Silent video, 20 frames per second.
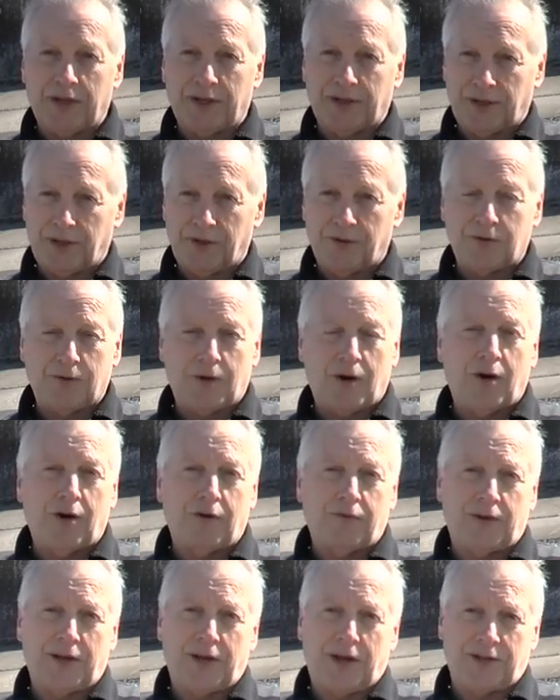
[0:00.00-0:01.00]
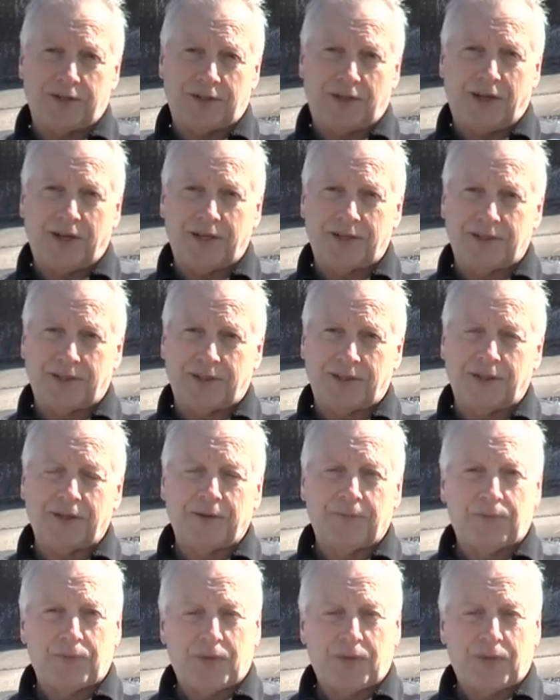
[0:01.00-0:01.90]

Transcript: in low overcast lighting.